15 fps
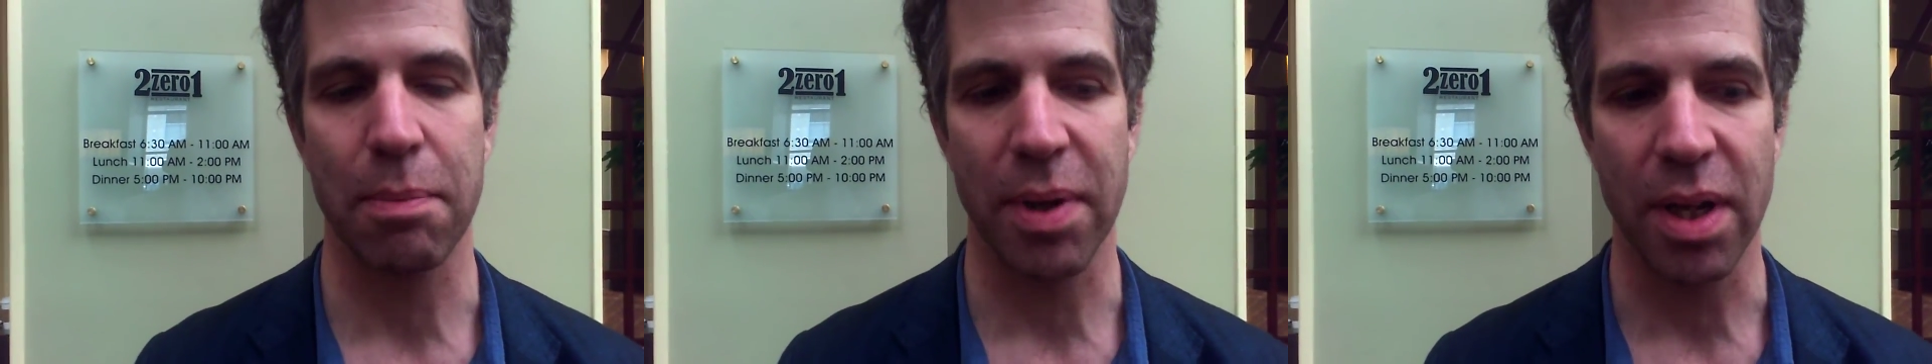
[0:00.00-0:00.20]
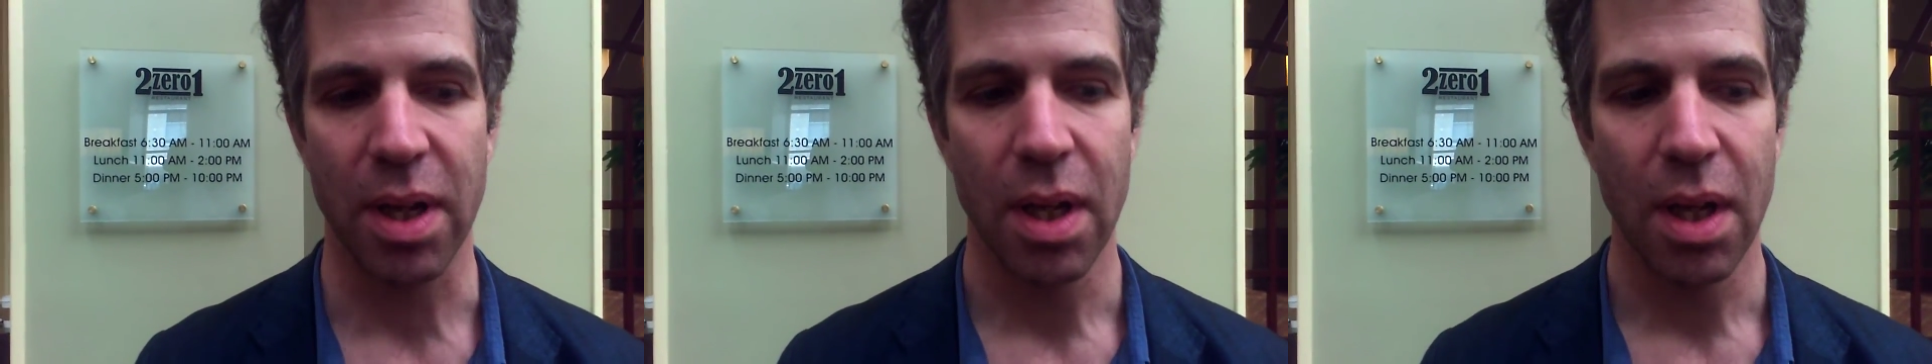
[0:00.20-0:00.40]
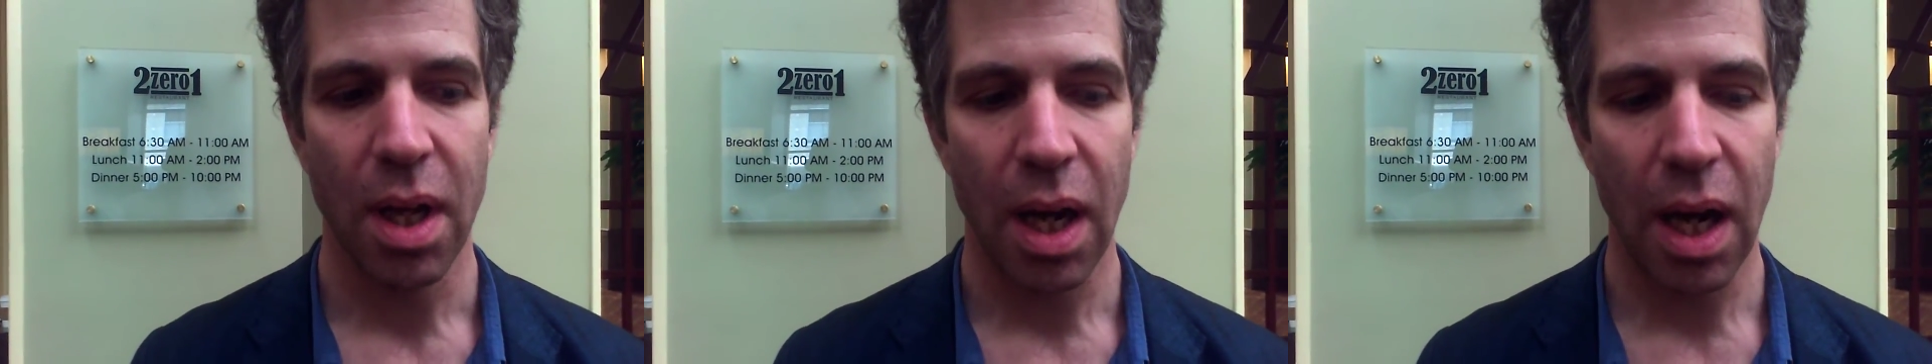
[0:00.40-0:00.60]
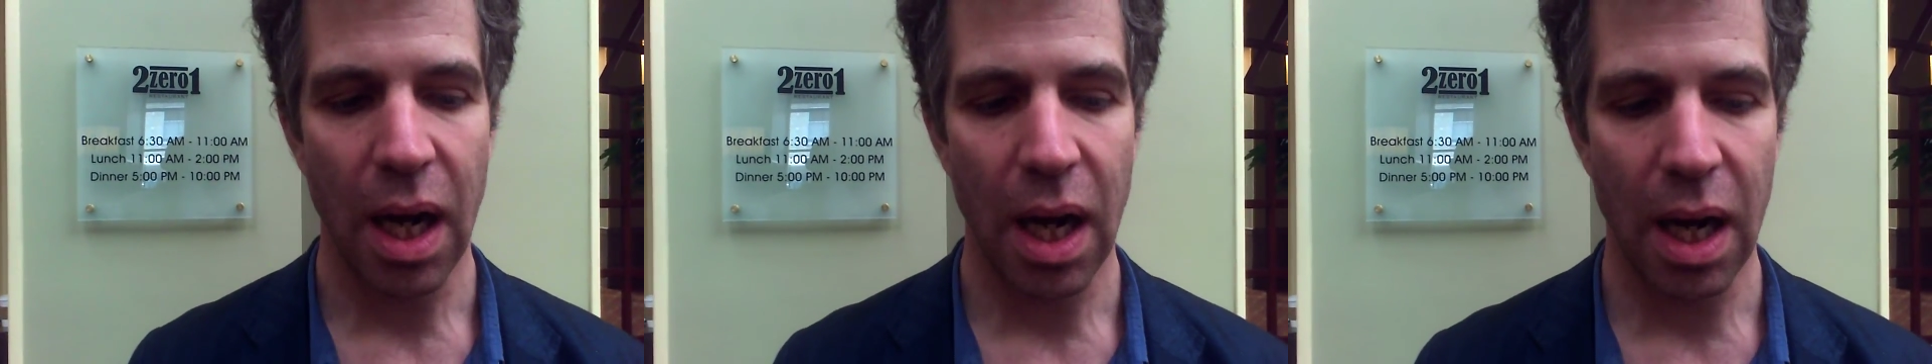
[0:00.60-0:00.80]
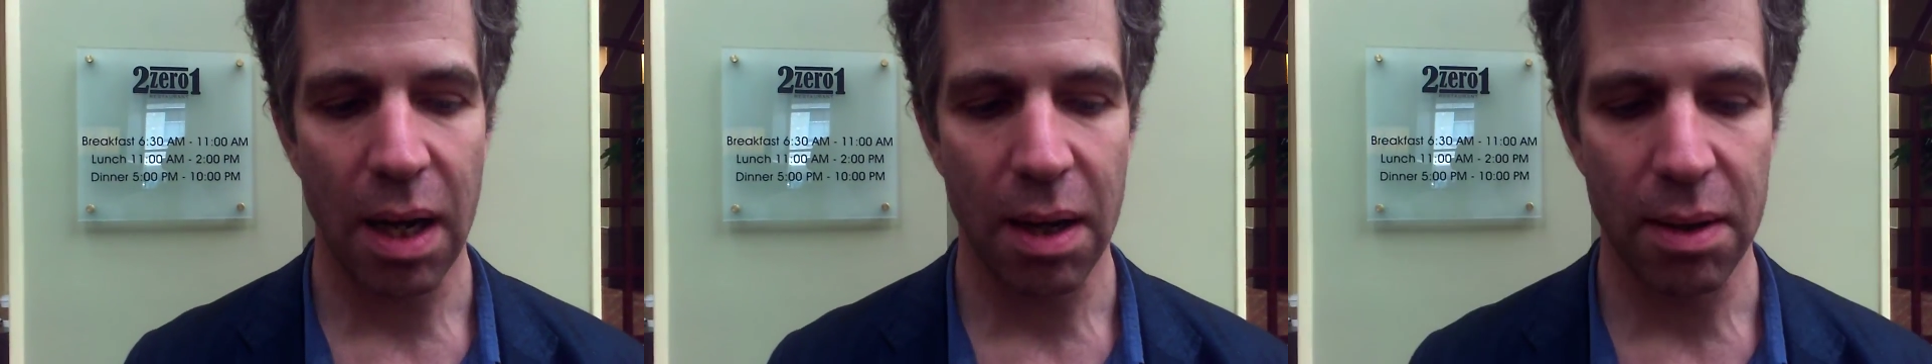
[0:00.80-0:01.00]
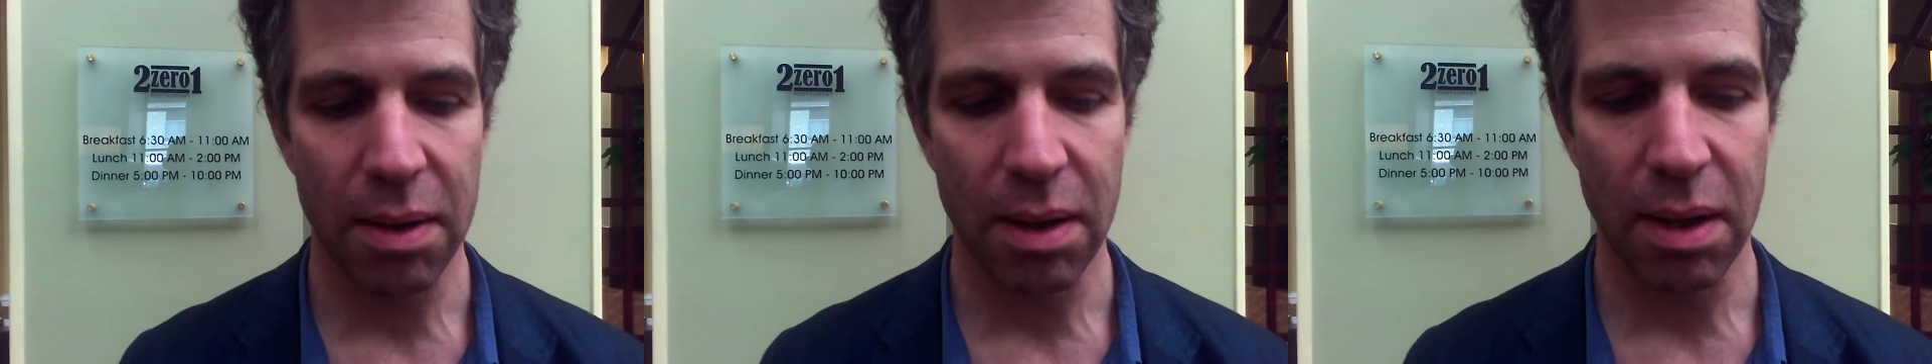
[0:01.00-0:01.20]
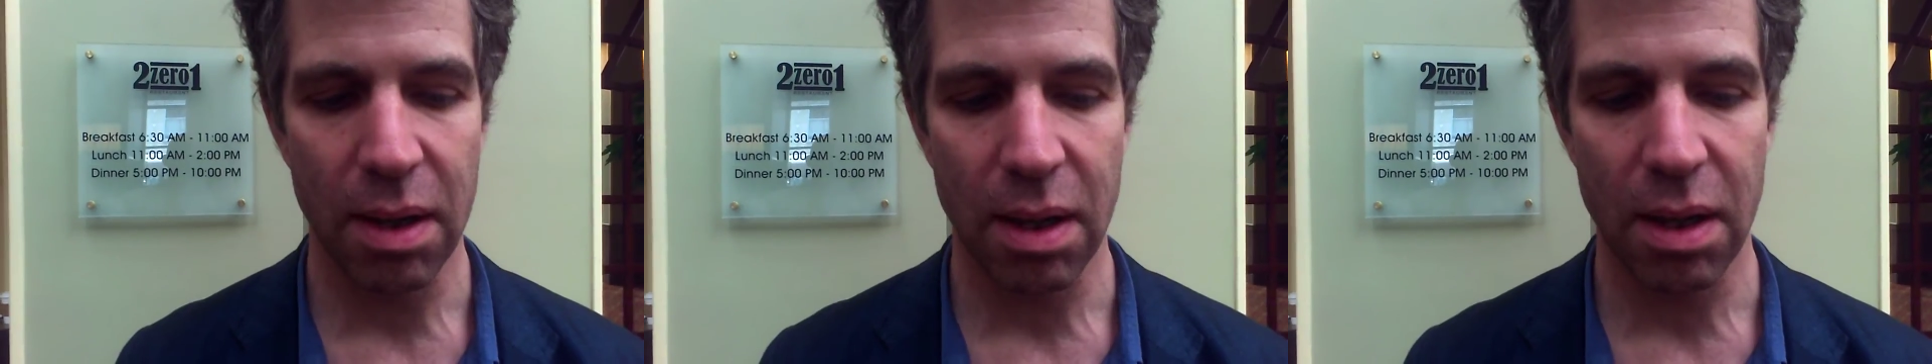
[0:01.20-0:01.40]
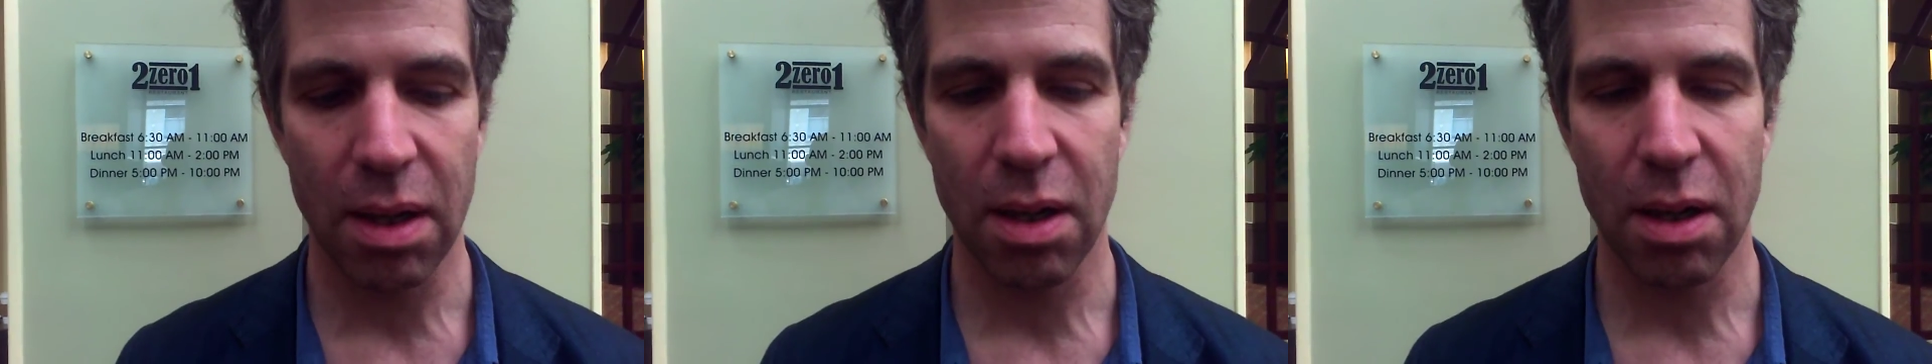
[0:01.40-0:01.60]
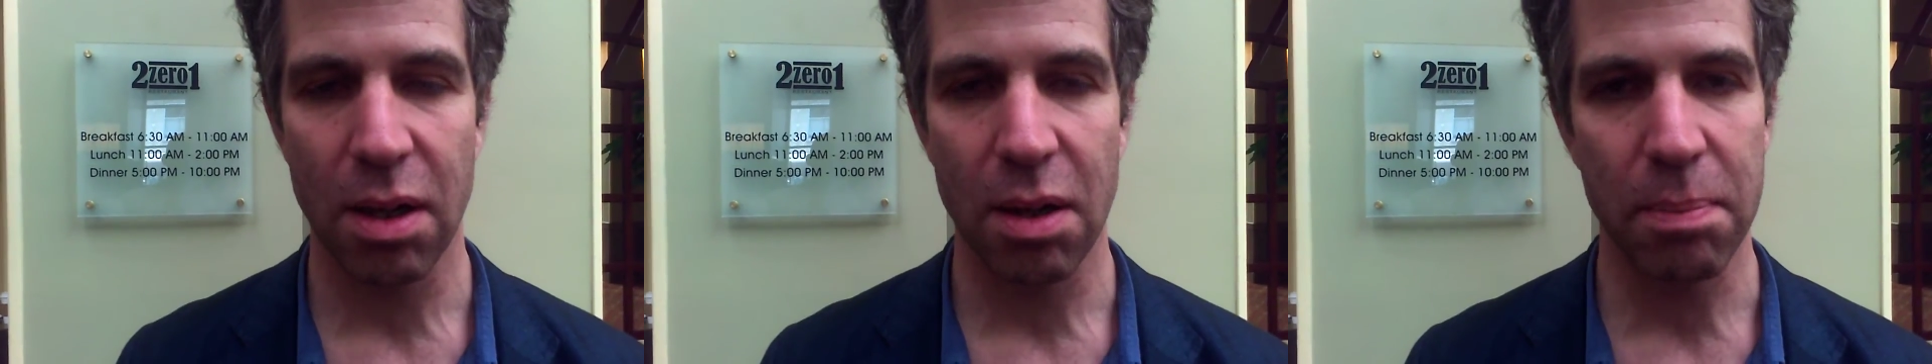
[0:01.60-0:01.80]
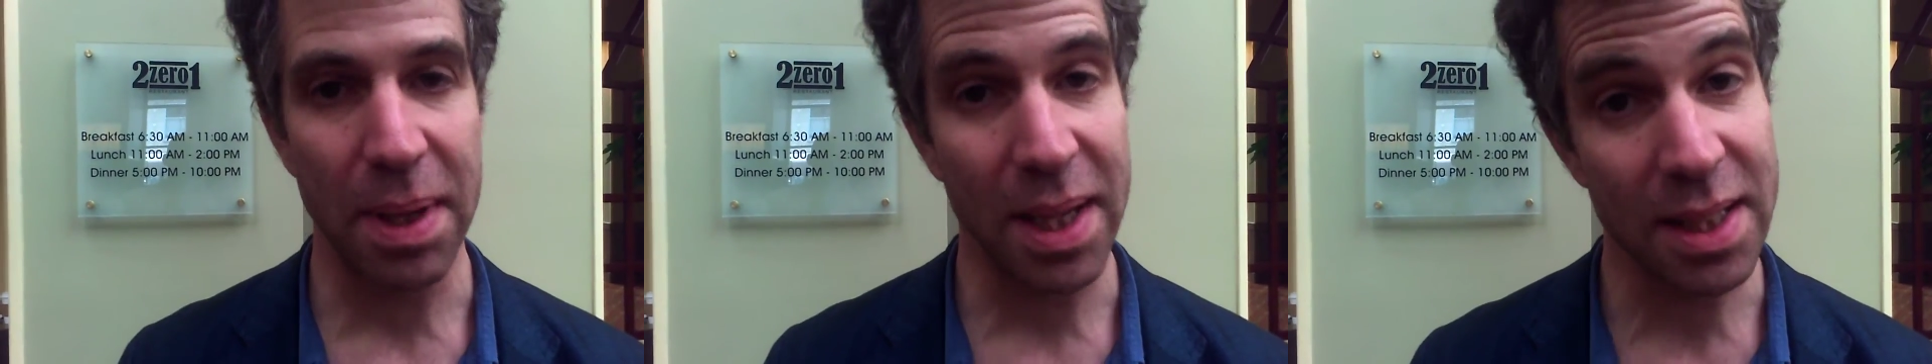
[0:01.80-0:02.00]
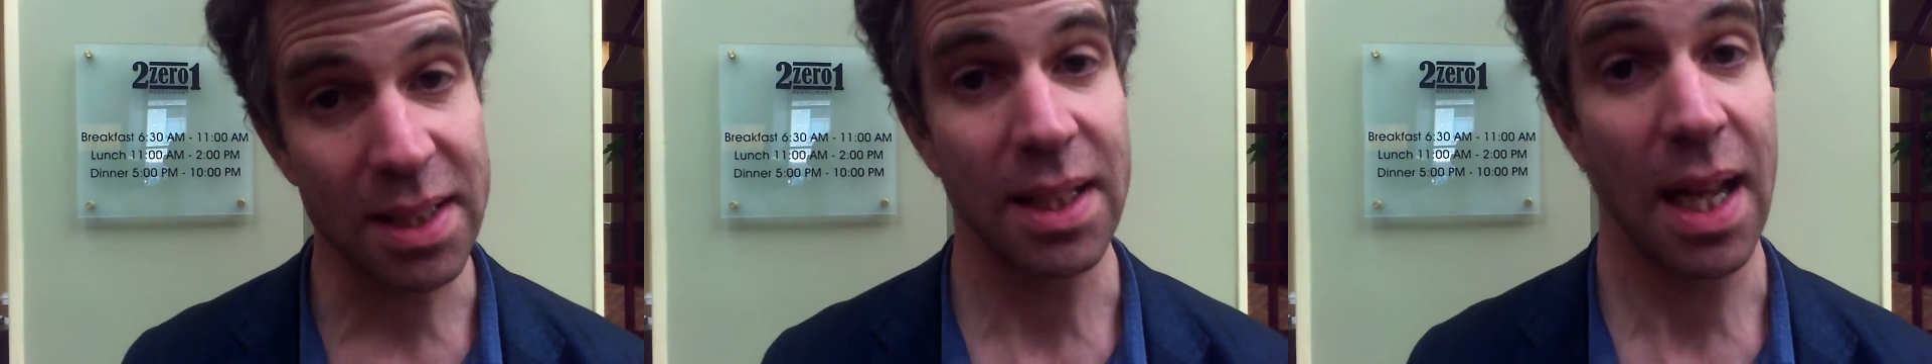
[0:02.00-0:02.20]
But his